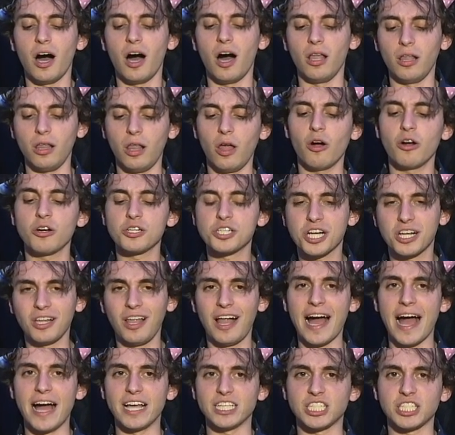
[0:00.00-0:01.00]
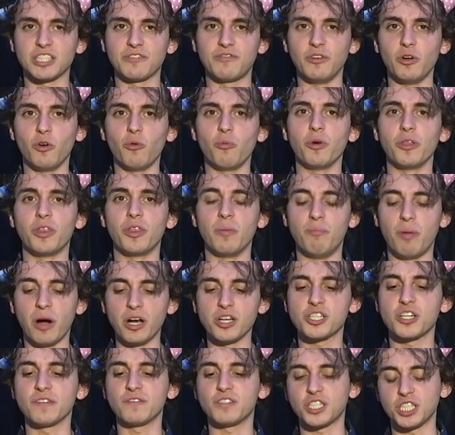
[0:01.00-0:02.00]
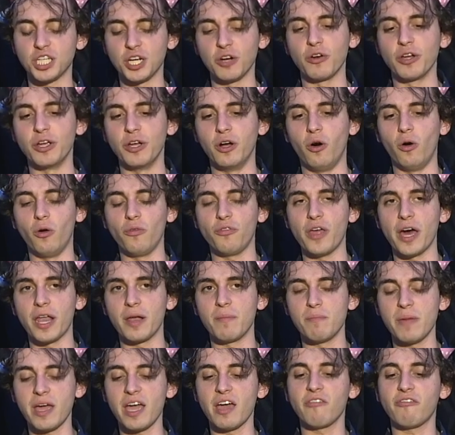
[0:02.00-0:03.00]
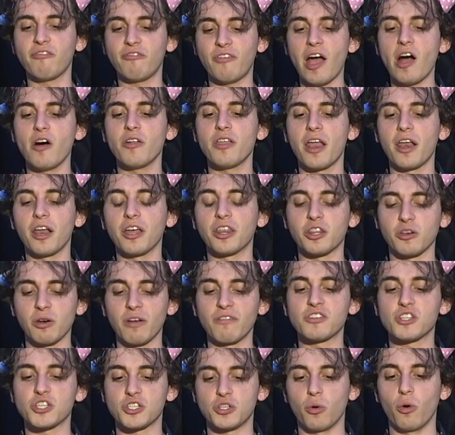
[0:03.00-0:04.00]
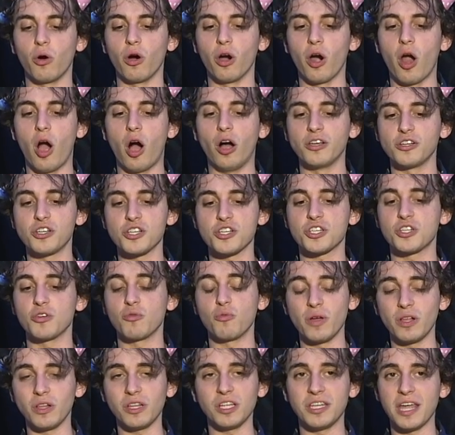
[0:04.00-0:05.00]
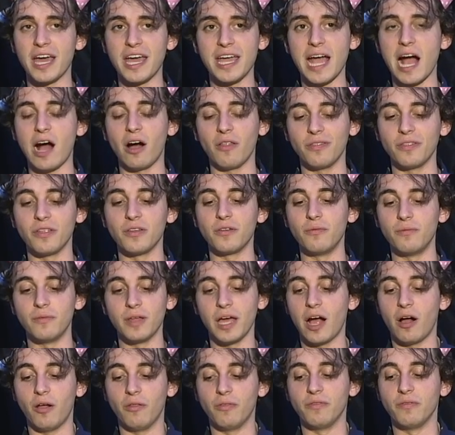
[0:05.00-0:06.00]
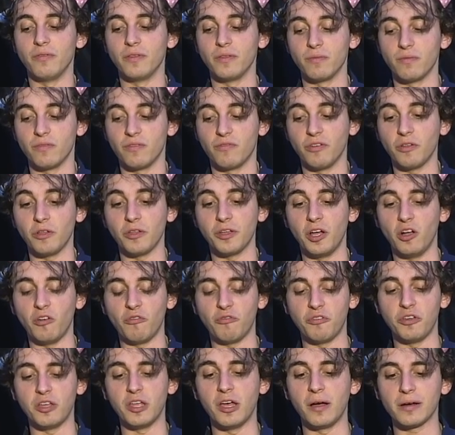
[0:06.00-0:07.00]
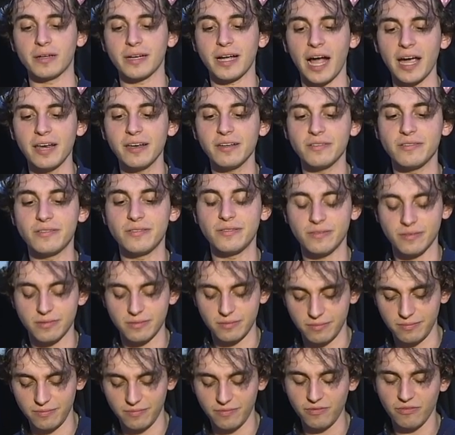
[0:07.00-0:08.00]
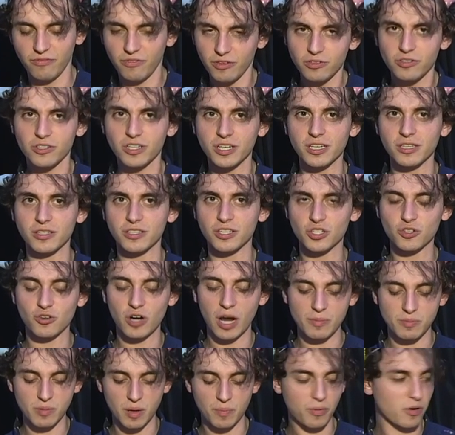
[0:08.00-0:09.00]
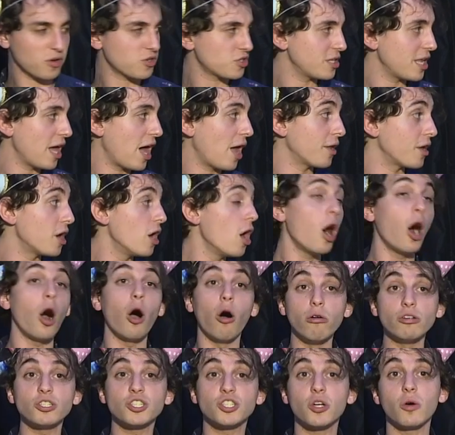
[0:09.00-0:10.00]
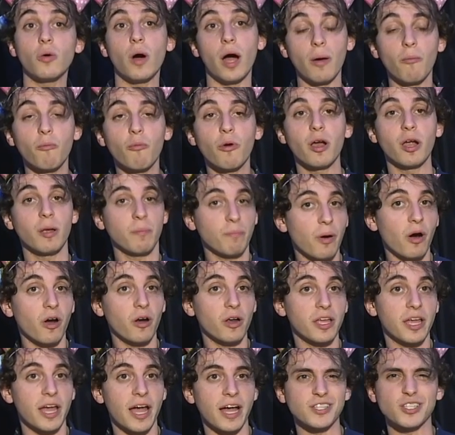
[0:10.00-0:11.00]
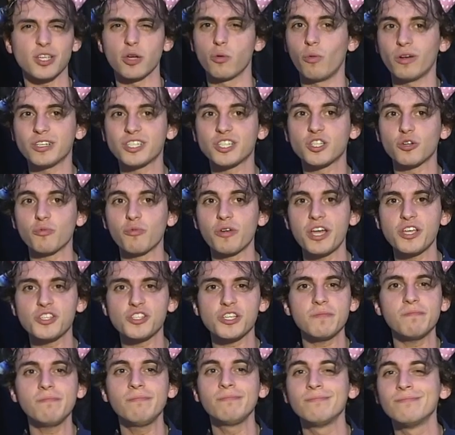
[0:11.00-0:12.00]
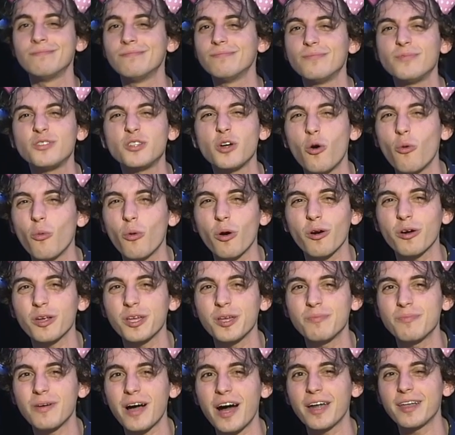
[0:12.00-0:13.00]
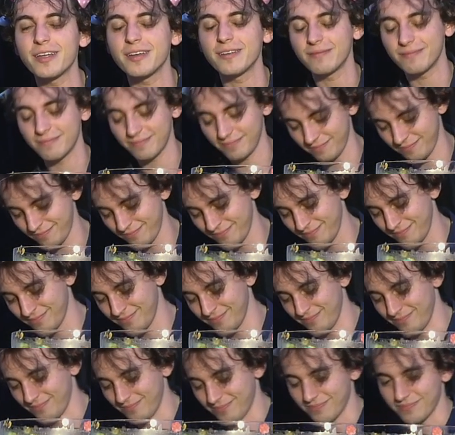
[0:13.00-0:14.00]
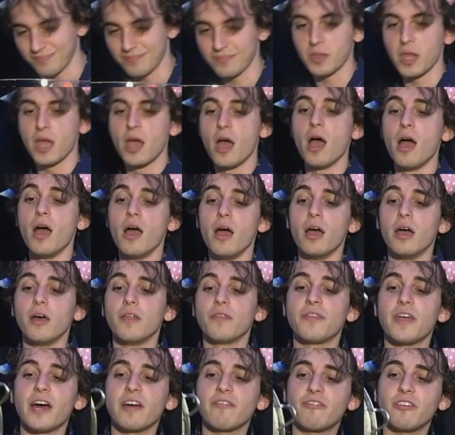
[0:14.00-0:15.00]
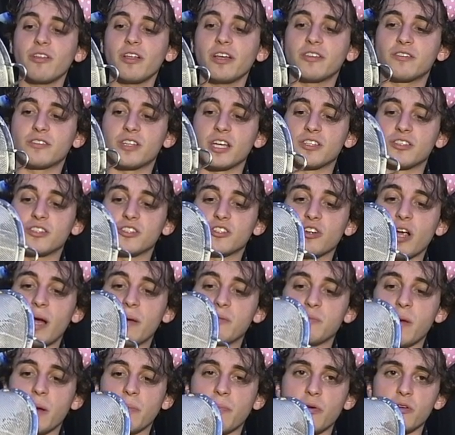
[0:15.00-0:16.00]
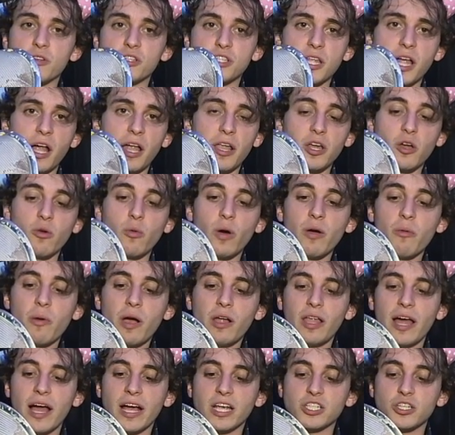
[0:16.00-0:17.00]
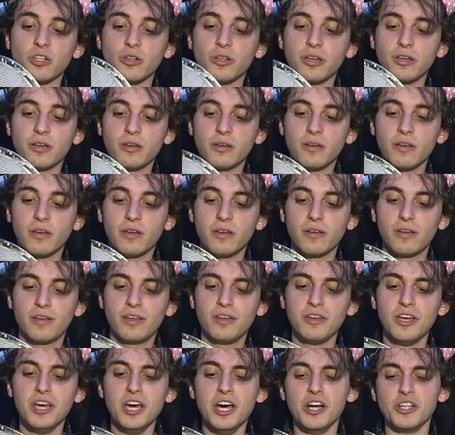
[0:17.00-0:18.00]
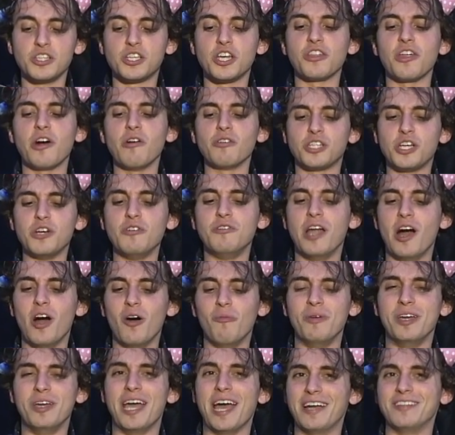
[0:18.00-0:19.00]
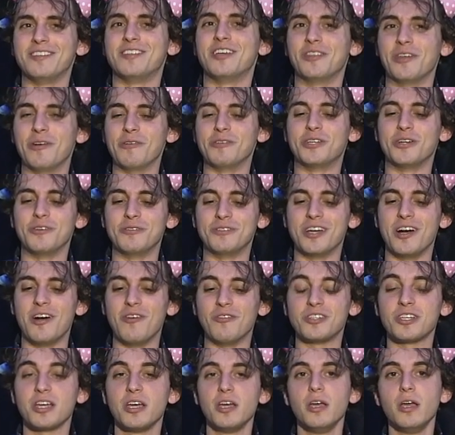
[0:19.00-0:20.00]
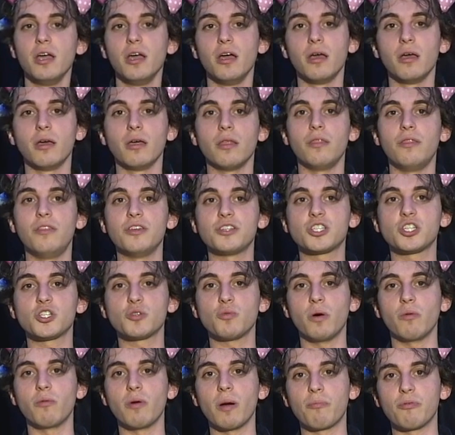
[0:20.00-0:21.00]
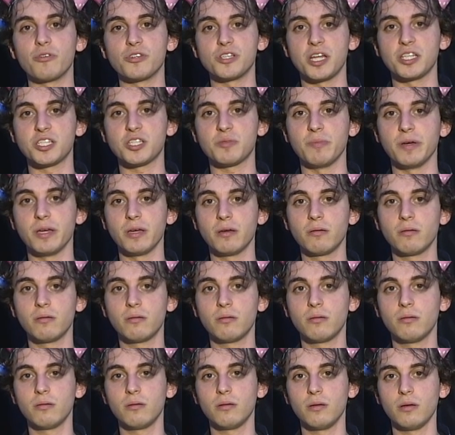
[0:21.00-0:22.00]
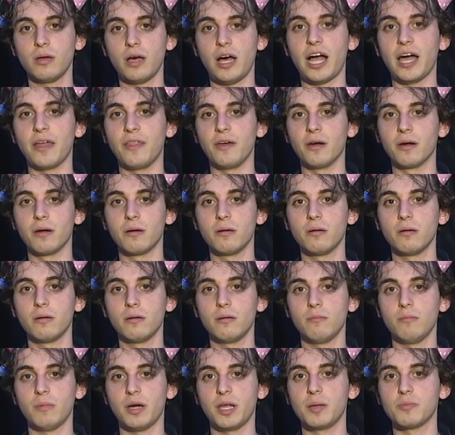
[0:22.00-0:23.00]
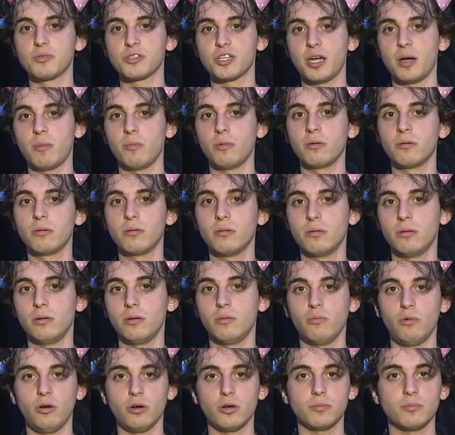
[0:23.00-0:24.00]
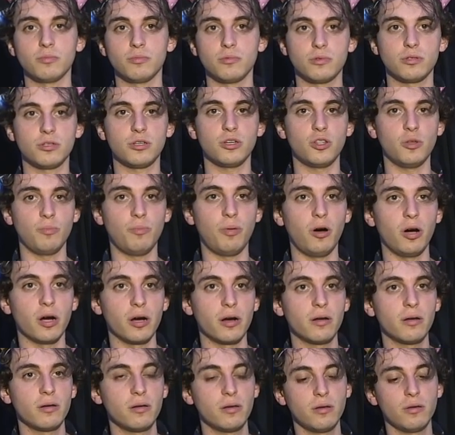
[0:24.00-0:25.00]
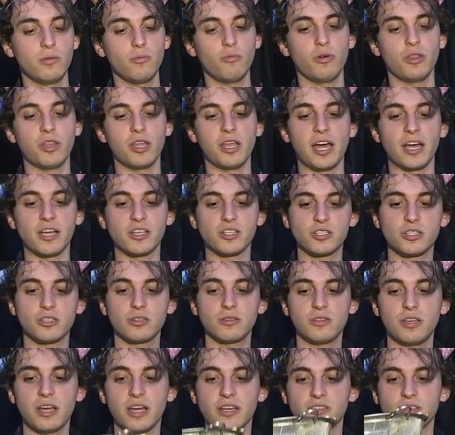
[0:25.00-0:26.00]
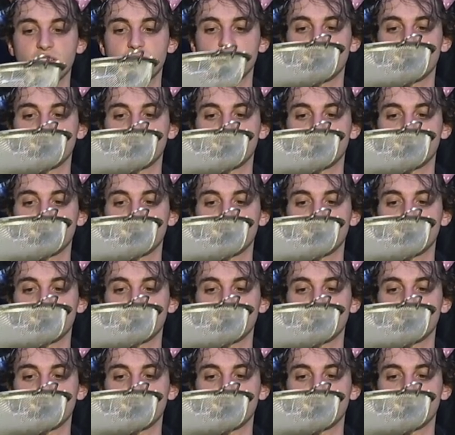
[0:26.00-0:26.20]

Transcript: a large glass filled with a bunch of cereal that a man found at a thrift store on just a willy day out in the out in Philadelphia kind of feels like it describes my personality. Also, I'm wearing party hats. What's the reason? Don't worry about it. I feel like that describes my personality quite well, actually. To those who know me, and to those who don't, this is what represents me. Hi there, my name's Cameron, and welcome to the bar with an X. The X is